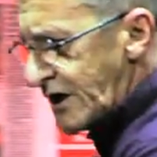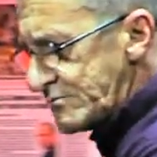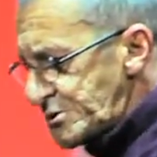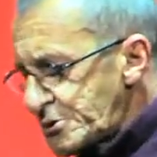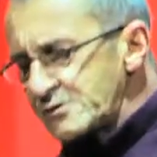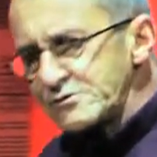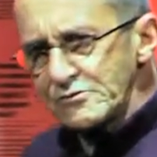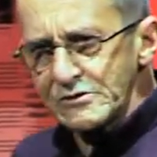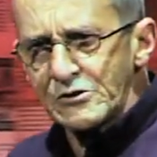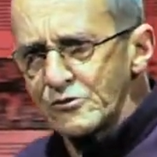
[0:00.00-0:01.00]
I'm sure you
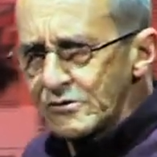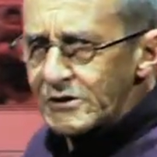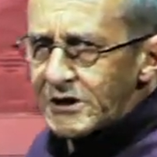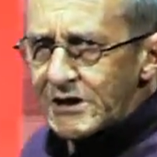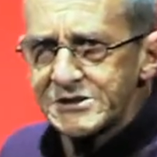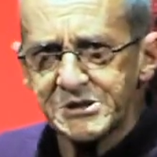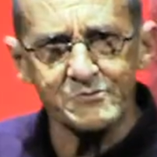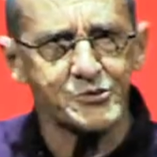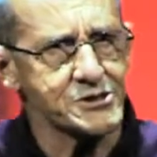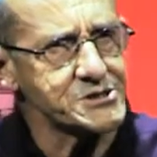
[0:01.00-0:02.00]
all at some
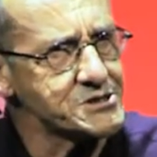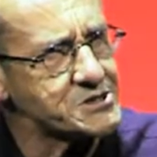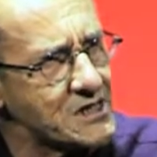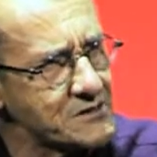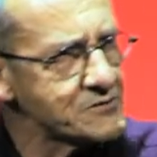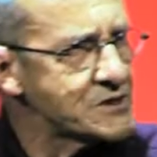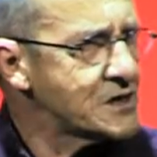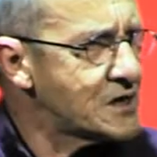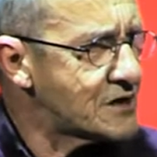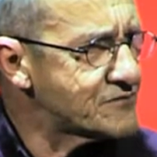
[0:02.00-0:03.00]
point in time
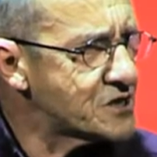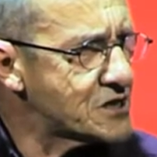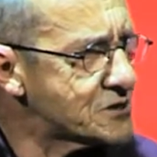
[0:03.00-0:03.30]
have done a